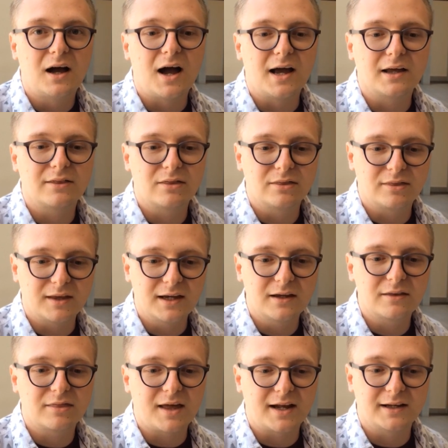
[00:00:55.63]
I
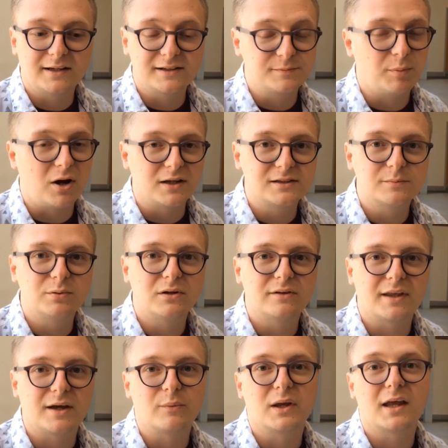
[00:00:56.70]
think that it is possible
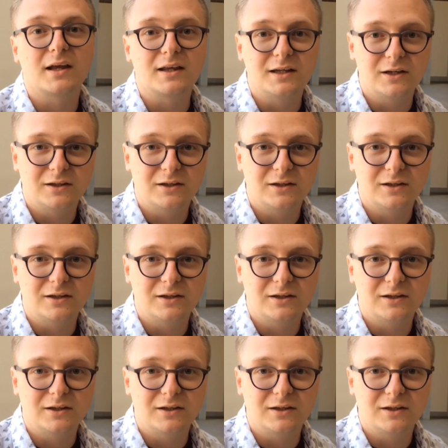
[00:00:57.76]
that we can